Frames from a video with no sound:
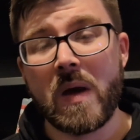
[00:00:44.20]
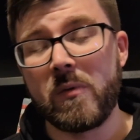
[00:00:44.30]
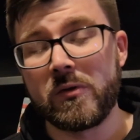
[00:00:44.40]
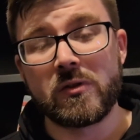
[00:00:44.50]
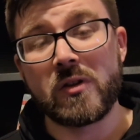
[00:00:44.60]

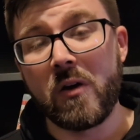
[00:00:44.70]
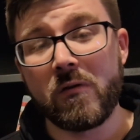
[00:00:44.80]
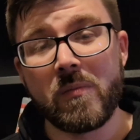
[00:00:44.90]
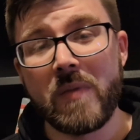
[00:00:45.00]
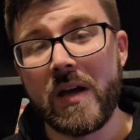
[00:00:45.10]
and we'll just go
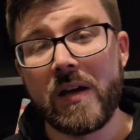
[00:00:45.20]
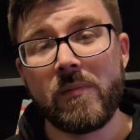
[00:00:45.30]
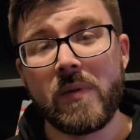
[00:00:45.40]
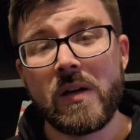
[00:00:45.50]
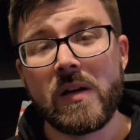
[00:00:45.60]
from there.
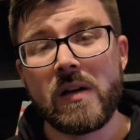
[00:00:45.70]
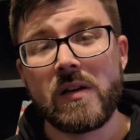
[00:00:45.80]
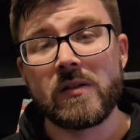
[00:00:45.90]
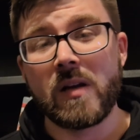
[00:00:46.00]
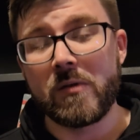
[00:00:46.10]

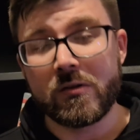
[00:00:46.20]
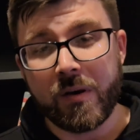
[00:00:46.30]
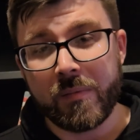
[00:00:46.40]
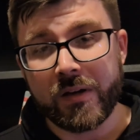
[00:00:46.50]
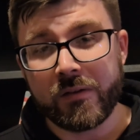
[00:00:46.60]
Let me just
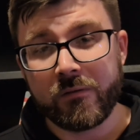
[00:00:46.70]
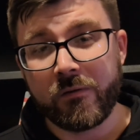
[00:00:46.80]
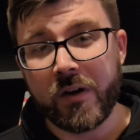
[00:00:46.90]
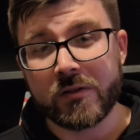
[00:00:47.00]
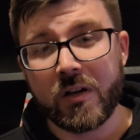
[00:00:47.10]
grab the
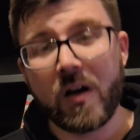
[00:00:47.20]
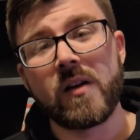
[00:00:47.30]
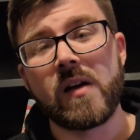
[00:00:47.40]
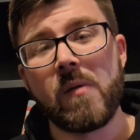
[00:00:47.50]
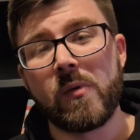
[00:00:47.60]
first lot
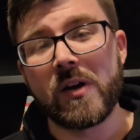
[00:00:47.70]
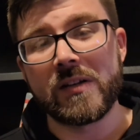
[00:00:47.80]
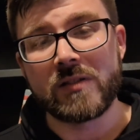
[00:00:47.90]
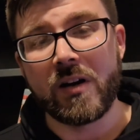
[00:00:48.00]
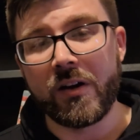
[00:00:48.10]
and we'll
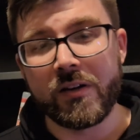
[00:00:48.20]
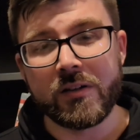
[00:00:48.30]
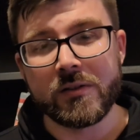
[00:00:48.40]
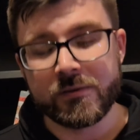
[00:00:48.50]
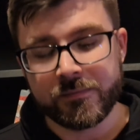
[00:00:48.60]
get started.
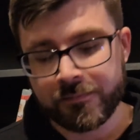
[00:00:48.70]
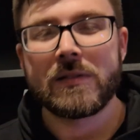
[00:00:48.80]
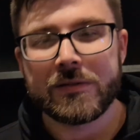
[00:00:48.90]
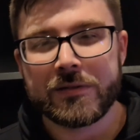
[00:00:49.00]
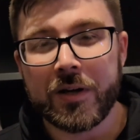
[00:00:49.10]

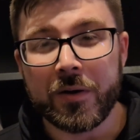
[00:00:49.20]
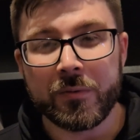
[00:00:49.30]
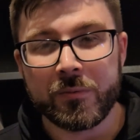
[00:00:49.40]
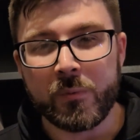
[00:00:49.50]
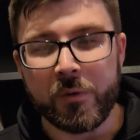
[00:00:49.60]

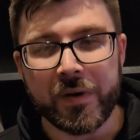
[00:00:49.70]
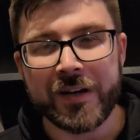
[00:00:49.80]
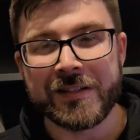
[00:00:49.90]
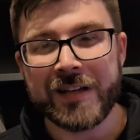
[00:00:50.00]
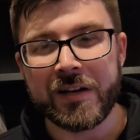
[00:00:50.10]
So with my
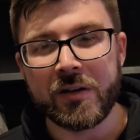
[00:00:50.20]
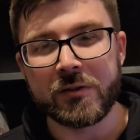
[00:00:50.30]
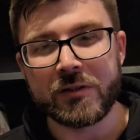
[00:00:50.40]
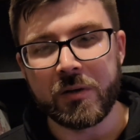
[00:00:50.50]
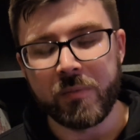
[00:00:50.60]
Nintendo
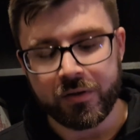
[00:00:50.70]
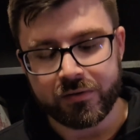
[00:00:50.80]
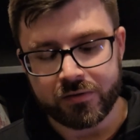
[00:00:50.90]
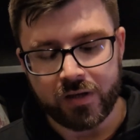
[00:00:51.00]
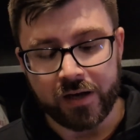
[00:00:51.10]

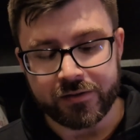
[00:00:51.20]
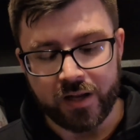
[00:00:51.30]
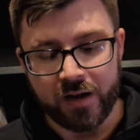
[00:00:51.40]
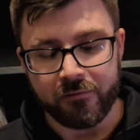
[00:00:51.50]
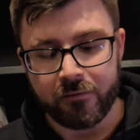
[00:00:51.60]
steelbooks, I
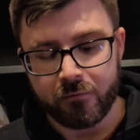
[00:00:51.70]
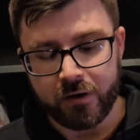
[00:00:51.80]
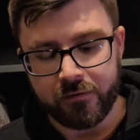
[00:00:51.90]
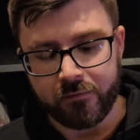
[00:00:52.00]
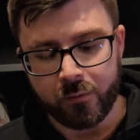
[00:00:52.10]
actually have
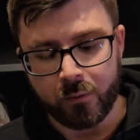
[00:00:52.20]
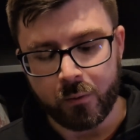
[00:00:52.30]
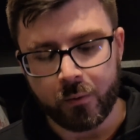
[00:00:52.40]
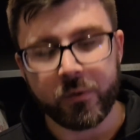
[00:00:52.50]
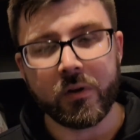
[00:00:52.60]
3
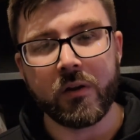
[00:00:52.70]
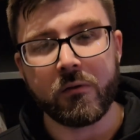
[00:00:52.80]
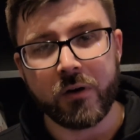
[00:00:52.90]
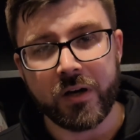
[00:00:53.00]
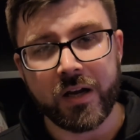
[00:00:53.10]
for the
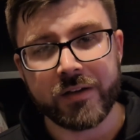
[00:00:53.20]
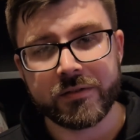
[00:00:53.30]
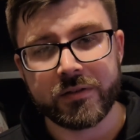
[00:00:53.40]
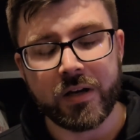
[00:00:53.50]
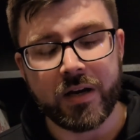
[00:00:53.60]

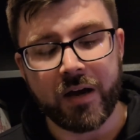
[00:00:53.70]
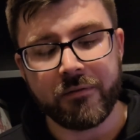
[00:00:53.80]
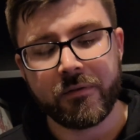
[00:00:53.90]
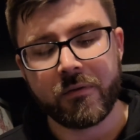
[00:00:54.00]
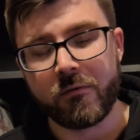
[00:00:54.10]
3DS and I
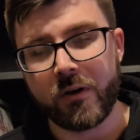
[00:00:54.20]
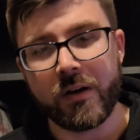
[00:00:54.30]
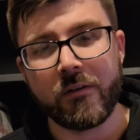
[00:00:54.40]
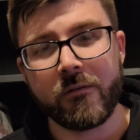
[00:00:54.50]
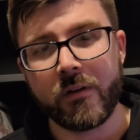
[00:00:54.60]
have
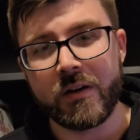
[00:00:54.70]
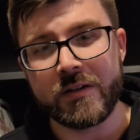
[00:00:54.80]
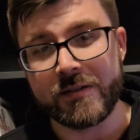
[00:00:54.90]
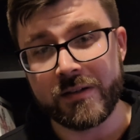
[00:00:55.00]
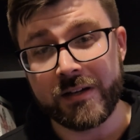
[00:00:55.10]
3 for
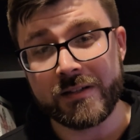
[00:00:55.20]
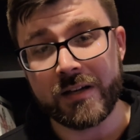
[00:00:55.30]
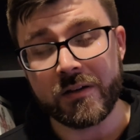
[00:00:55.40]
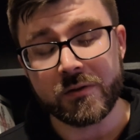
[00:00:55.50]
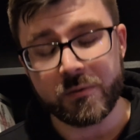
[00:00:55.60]
the
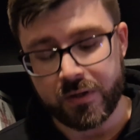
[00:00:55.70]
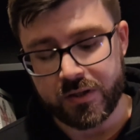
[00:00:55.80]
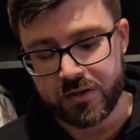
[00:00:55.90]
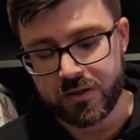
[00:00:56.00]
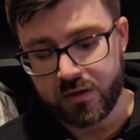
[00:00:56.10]
Nintendo
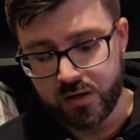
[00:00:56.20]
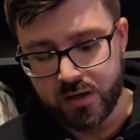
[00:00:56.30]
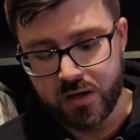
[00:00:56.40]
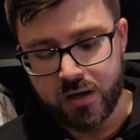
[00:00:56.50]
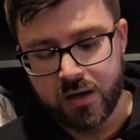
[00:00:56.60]
Switch.
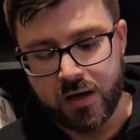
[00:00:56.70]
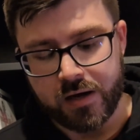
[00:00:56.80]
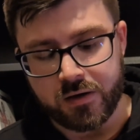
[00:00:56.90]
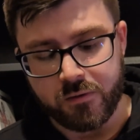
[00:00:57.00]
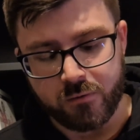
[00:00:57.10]

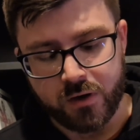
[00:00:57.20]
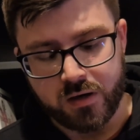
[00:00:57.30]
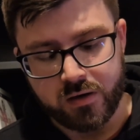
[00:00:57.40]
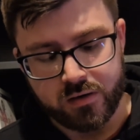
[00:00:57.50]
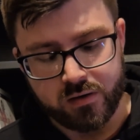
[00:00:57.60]
And the
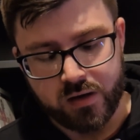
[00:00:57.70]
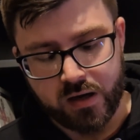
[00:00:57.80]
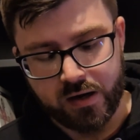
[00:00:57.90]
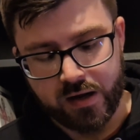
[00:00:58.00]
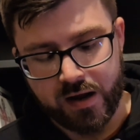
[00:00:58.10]
3 that
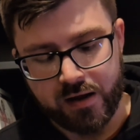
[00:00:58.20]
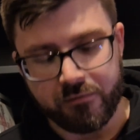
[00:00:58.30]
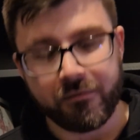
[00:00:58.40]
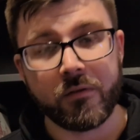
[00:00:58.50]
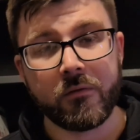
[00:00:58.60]
I
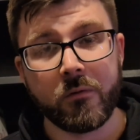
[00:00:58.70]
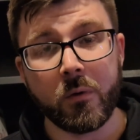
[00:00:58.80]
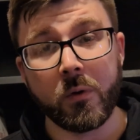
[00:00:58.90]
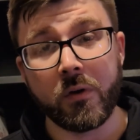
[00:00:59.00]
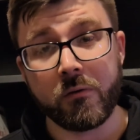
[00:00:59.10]
have
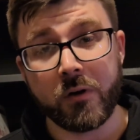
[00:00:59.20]
for the